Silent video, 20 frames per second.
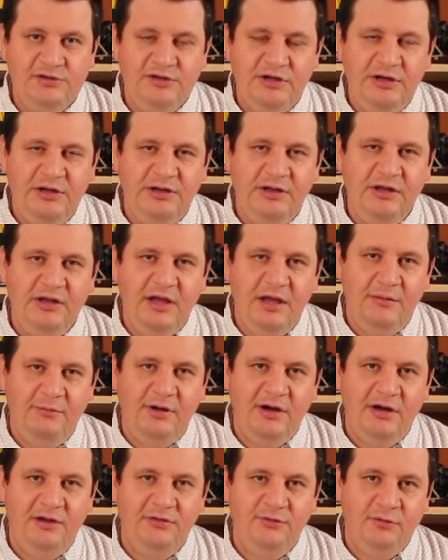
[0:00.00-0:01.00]
genetic
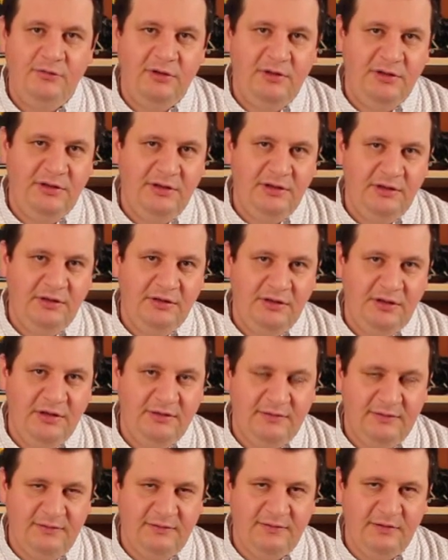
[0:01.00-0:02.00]
camera is already
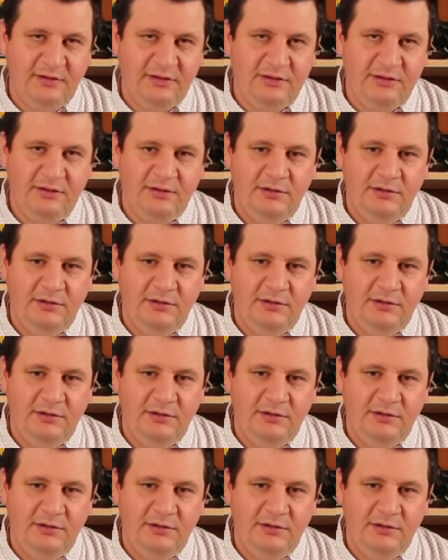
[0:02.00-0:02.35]
existing.